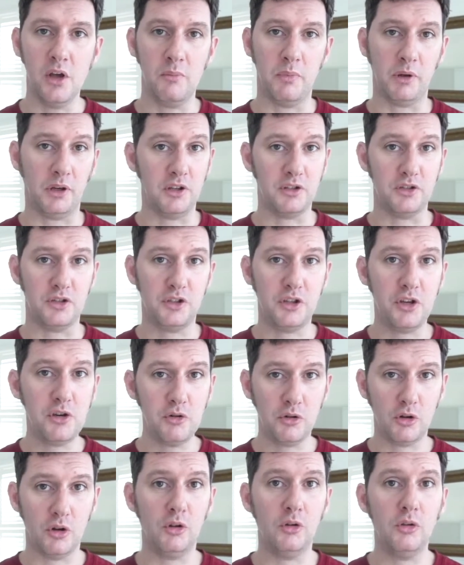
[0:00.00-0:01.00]
because
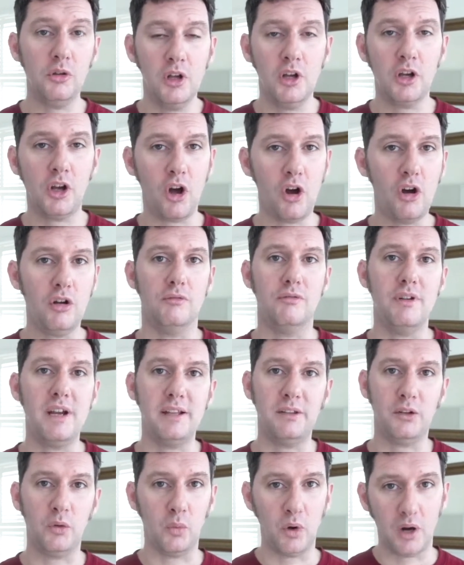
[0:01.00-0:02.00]
Google can't
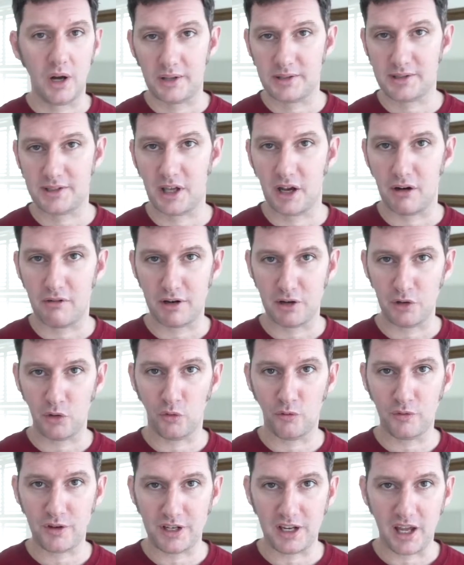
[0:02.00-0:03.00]
read the words that are in your
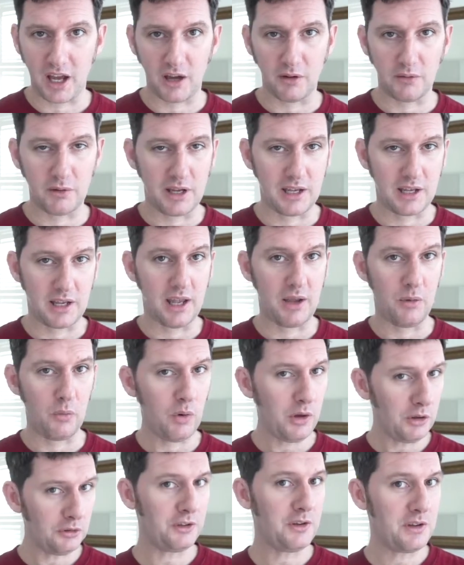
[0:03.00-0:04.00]
video. It
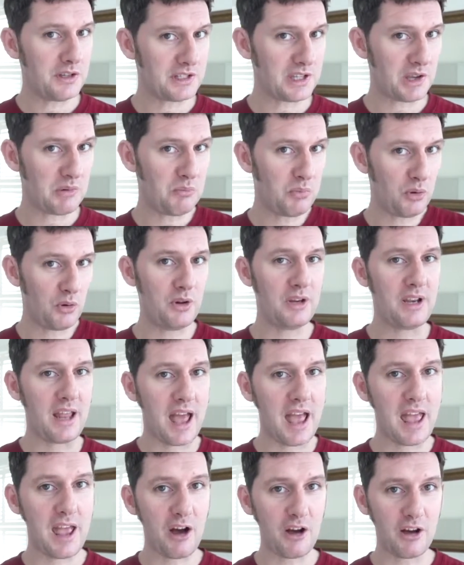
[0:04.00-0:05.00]
will do at some point,
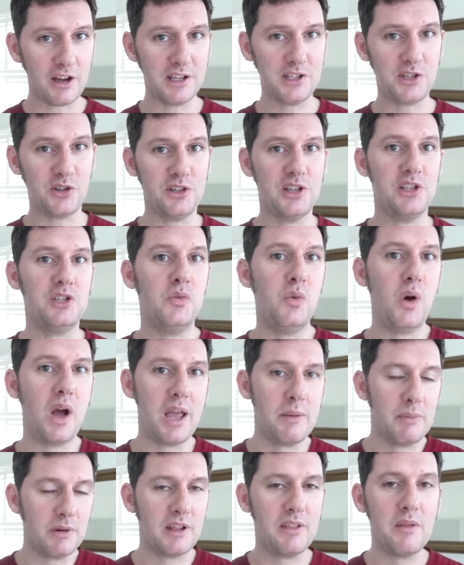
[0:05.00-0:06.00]
AI is on its
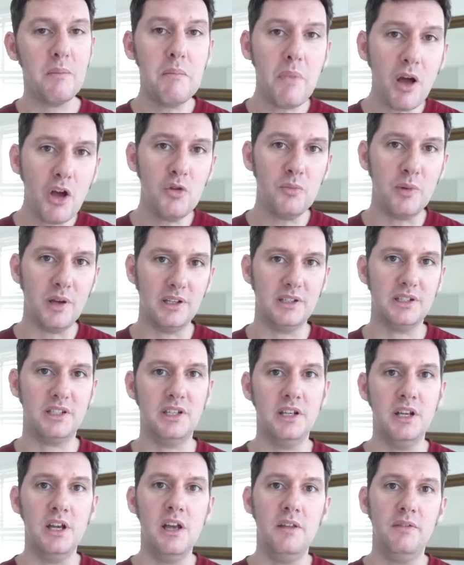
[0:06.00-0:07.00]
way, but at the moment
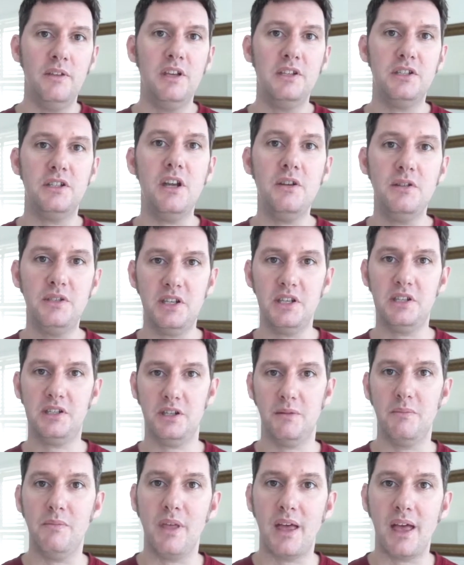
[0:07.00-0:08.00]
there's no
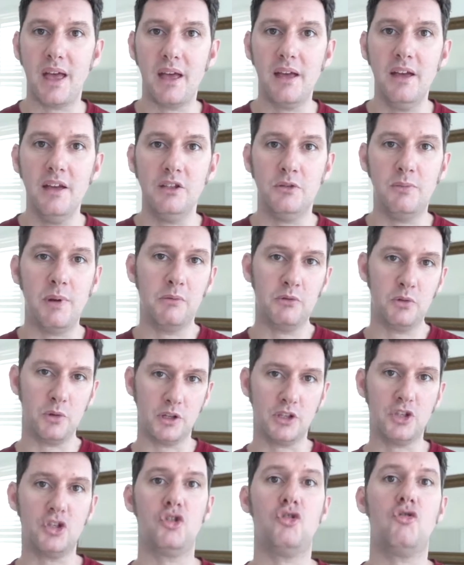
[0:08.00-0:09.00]
system there to be able to
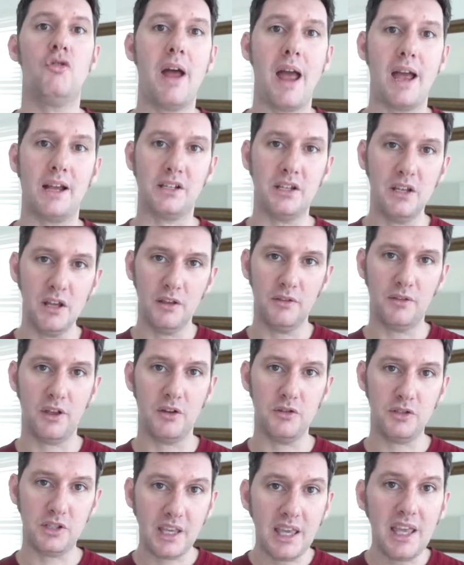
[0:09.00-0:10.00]
extract
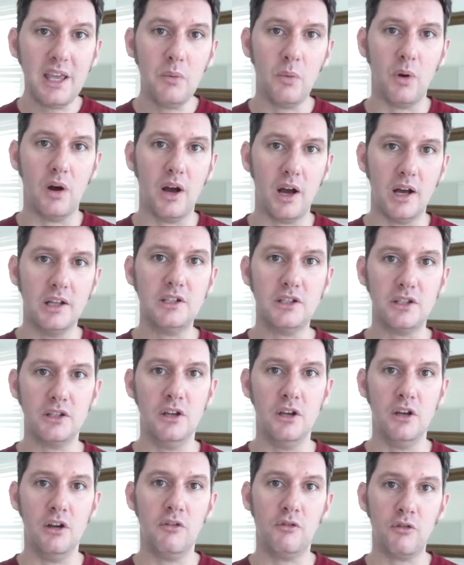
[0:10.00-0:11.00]
those keywords
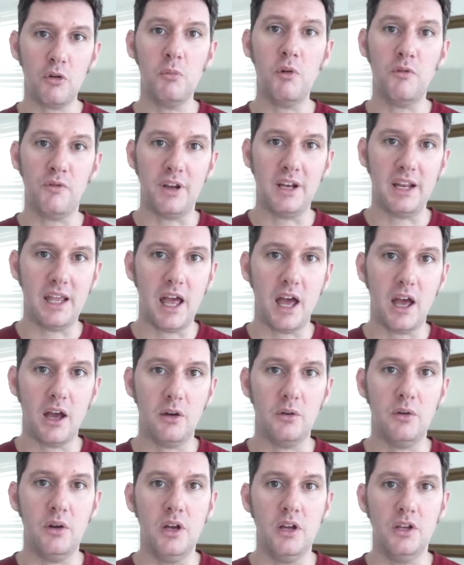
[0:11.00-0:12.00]
from a
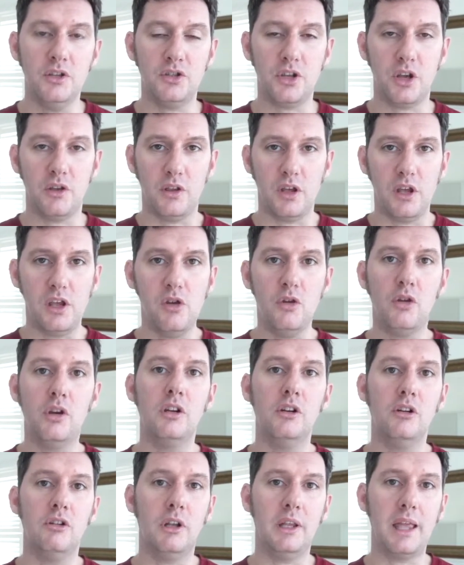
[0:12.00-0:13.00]
video so that you
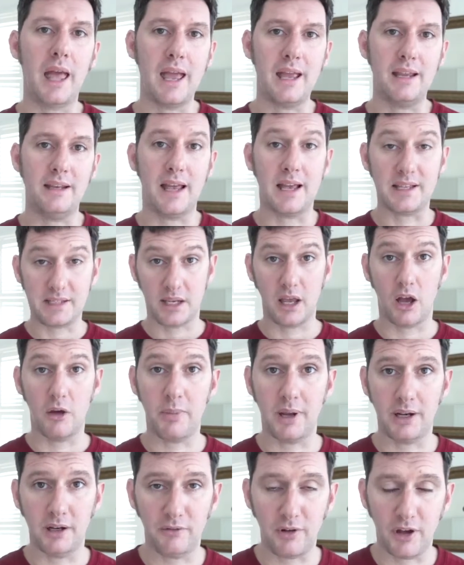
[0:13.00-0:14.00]
can gain SEO
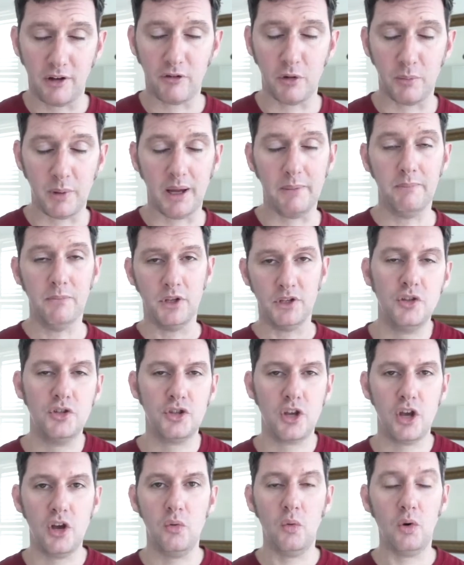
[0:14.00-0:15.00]
benefit from it.
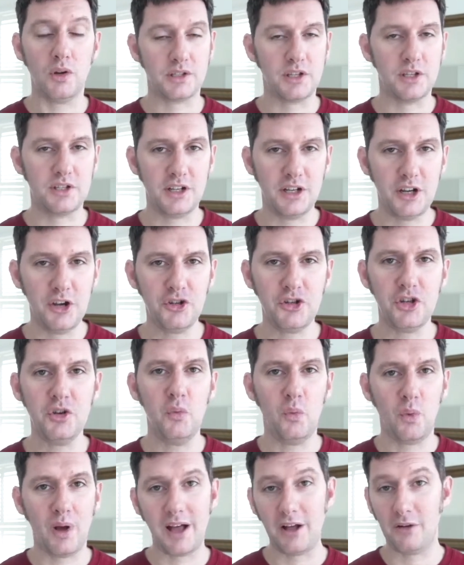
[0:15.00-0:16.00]
So what's the
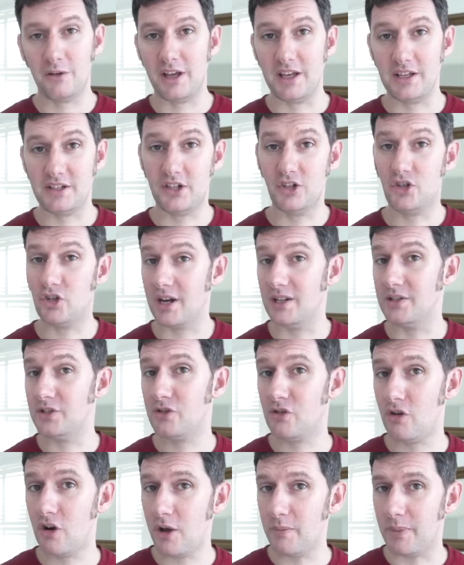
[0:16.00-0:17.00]
solution? Well, it's to
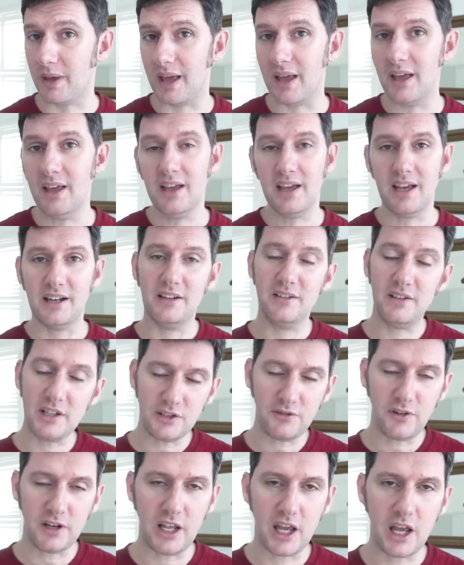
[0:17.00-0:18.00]
transcribe it. And in
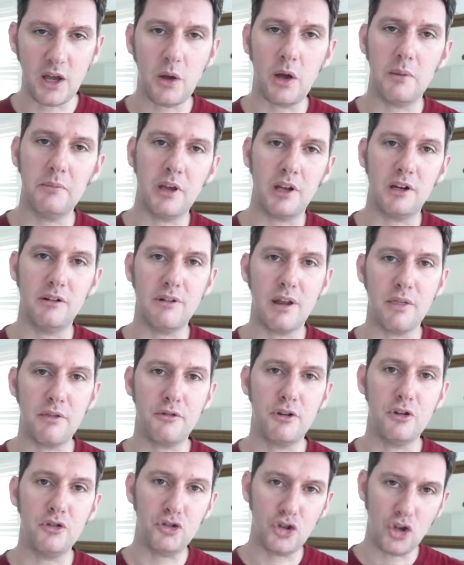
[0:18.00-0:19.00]
this video, I'm going to run
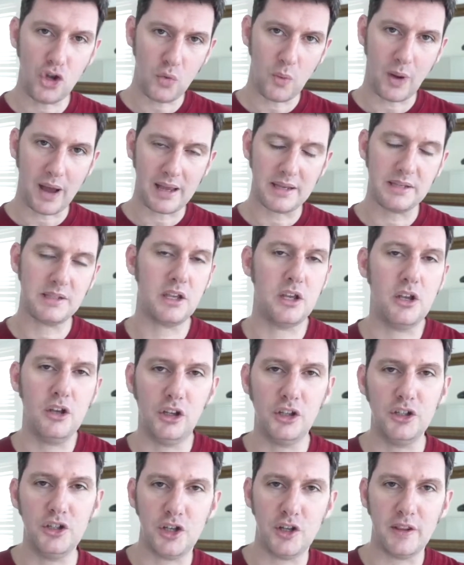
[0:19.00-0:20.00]
through 2 ways that you
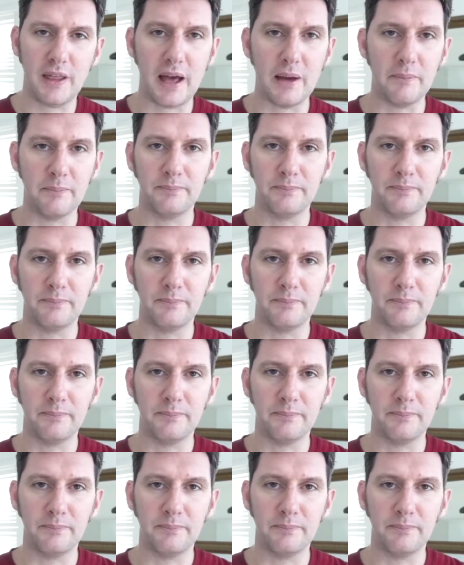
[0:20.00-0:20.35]
can do that.